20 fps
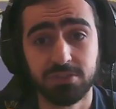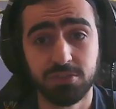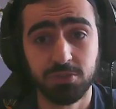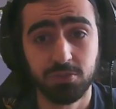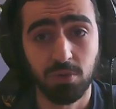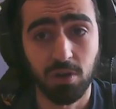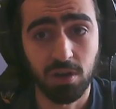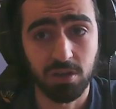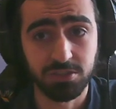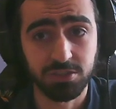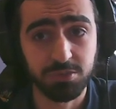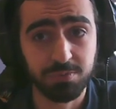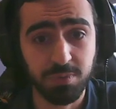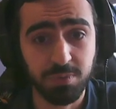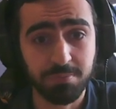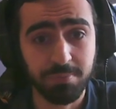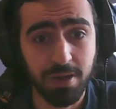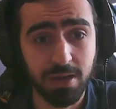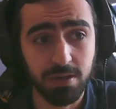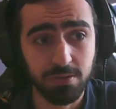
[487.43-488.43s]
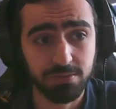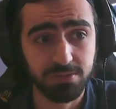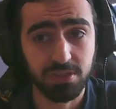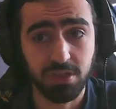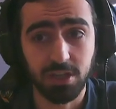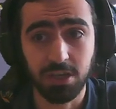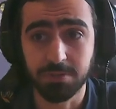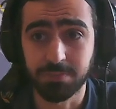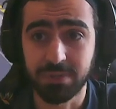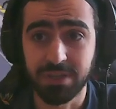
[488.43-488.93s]
to ask me about,
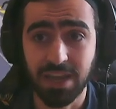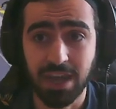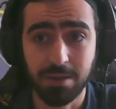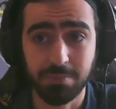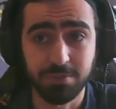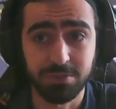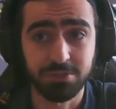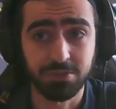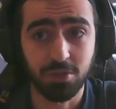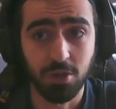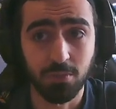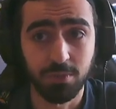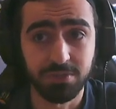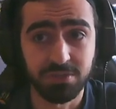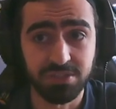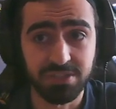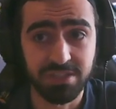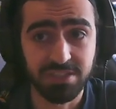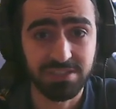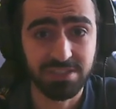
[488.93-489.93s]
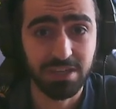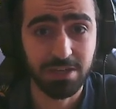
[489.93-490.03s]
I'd be happy to go into detail